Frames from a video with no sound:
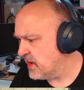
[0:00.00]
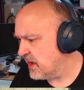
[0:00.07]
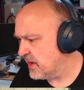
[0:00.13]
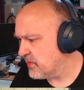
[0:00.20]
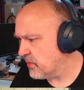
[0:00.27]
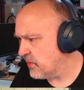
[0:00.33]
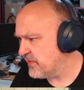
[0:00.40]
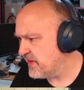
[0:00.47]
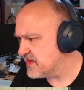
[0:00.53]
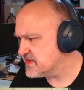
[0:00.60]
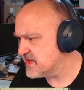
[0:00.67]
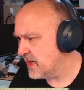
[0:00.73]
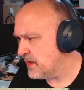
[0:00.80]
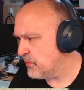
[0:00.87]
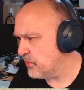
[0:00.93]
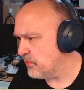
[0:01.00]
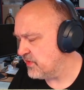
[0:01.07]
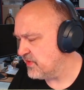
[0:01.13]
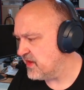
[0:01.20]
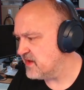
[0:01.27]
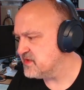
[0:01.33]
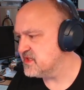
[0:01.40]
And on that table,
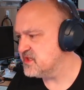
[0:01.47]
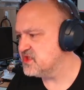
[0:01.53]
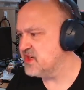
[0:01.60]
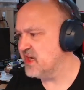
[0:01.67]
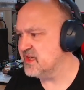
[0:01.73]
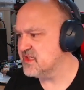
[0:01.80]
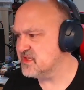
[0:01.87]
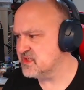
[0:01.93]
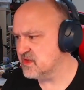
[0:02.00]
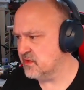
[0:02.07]
there's a chance.